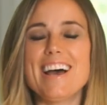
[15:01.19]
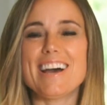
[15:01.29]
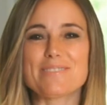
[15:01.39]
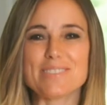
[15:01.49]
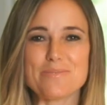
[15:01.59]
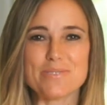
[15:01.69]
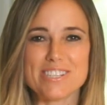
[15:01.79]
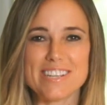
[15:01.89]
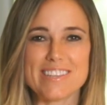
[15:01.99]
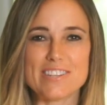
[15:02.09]
I really
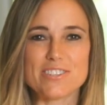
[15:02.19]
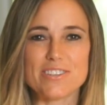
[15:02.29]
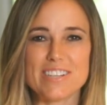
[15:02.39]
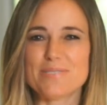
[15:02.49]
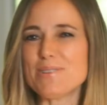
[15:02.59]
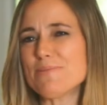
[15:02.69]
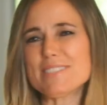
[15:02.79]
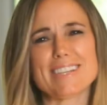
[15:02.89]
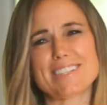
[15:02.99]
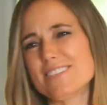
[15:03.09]
appreciate that journey. Twit
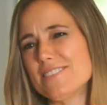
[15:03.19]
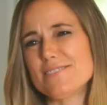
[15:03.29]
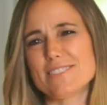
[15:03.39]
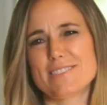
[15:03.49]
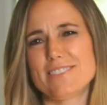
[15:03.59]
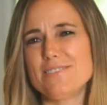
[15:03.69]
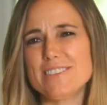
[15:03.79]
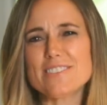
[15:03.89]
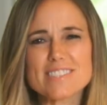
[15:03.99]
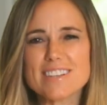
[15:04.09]
was like two
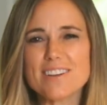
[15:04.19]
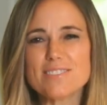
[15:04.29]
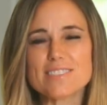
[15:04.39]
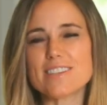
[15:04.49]
years ago.